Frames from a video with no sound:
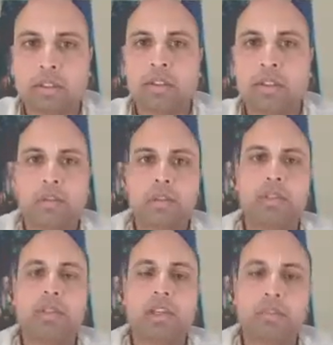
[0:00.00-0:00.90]
Nama
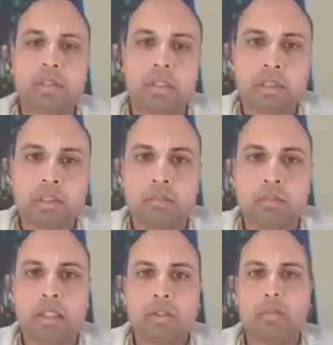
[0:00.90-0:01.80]
and Nami.
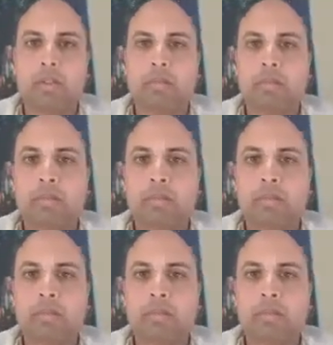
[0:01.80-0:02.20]
Bhinatvam